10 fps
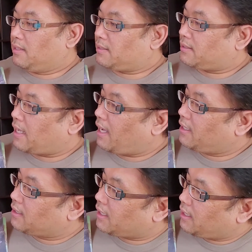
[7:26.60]

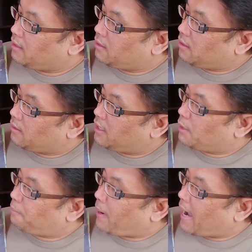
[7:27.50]
Suddenly,
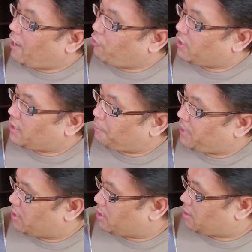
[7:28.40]
the pirate
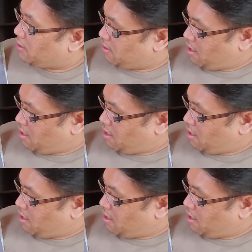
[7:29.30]
appeared.